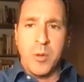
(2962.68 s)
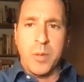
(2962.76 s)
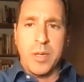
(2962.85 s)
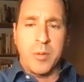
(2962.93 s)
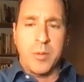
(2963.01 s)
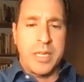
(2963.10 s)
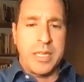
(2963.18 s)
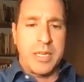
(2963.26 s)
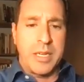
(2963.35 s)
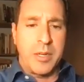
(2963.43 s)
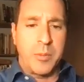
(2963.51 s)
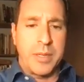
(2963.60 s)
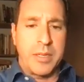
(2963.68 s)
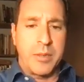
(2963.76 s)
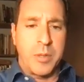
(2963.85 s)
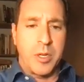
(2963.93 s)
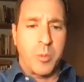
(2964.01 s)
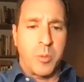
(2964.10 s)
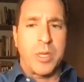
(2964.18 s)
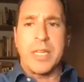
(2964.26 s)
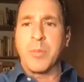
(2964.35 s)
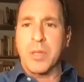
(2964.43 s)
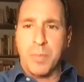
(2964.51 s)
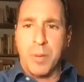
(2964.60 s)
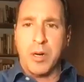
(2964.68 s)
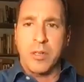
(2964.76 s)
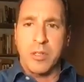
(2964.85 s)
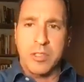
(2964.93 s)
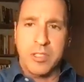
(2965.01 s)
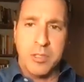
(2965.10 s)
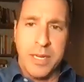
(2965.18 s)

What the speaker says: we are working with partners